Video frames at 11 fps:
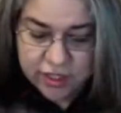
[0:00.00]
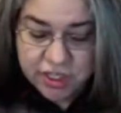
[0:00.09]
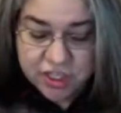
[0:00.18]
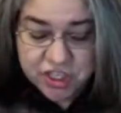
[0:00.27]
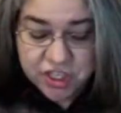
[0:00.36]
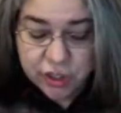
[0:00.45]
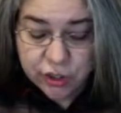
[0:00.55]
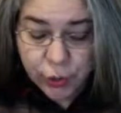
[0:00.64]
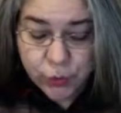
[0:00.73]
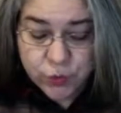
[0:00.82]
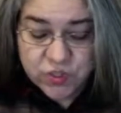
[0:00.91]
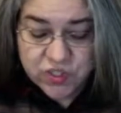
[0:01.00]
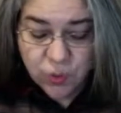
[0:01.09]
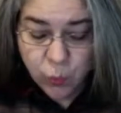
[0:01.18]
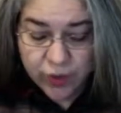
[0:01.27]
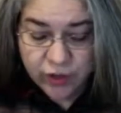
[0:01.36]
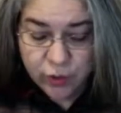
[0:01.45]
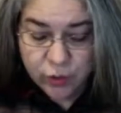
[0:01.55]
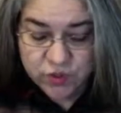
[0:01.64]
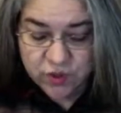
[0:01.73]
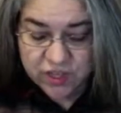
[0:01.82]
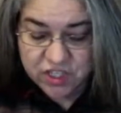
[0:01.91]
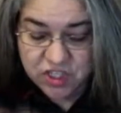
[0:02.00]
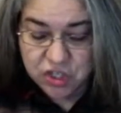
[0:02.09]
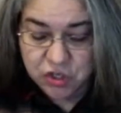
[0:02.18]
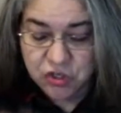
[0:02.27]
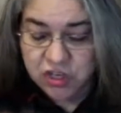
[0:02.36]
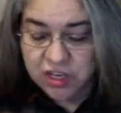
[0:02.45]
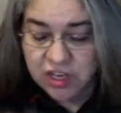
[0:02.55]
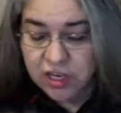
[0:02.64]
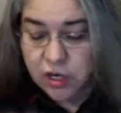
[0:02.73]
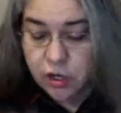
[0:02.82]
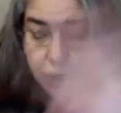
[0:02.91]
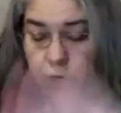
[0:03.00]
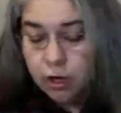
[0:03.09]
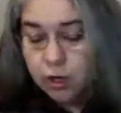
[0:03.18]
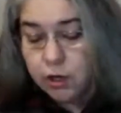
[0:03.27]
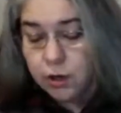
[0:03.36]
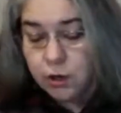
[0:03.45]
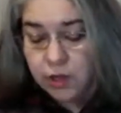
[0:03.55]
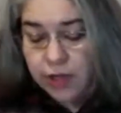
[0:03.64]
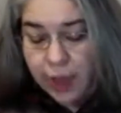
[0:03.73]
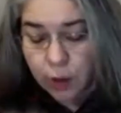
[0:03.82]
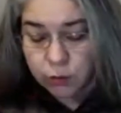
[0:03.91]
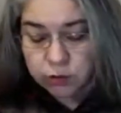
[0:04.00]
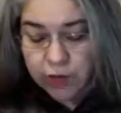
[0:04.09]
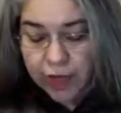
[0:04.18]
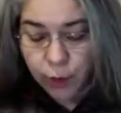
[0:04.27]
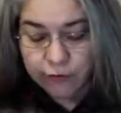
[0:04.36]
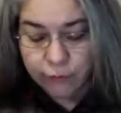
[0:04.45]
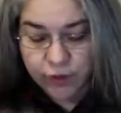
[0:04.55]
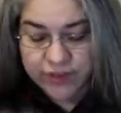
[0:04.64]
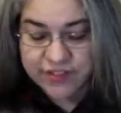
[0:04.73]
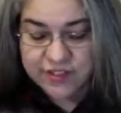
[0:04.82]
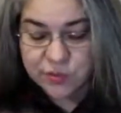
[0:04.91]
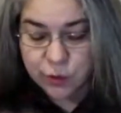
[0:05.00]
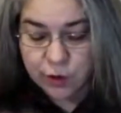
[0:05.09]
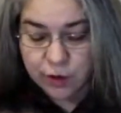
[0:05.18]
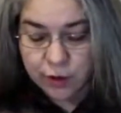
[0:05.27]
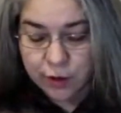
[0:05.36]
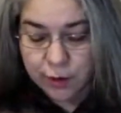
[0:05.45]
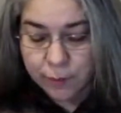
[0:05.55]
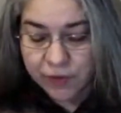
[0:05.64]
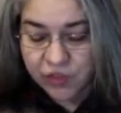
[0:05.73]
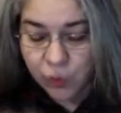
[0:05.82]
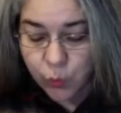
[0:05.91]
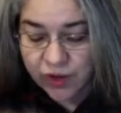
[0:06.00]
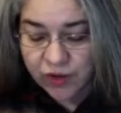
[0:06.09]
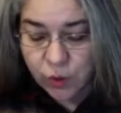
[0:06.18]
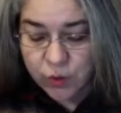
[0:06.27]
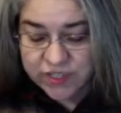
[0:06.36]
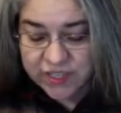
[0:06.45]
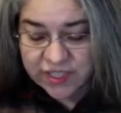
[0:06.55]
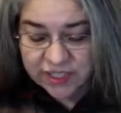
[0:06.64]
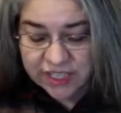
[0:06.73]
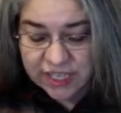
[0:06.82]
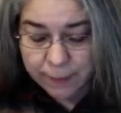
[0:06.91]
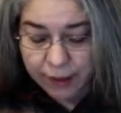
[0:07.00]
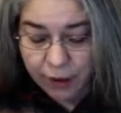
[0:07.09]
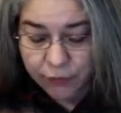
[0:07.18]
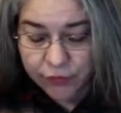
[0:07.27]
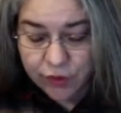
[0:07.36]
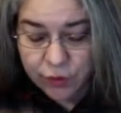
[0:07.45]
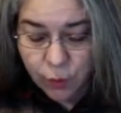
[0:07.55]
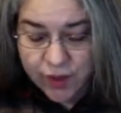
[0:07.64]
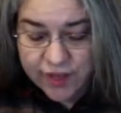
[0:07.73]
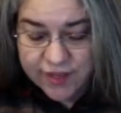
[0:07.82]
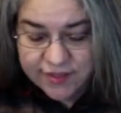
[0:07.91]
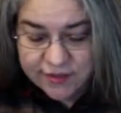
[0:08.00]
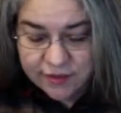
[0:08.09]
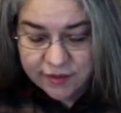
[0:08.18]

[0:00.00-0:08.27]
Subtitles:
She closed the window so that she couldn't hear how loud the voices were, but the window didn't keep out the noise.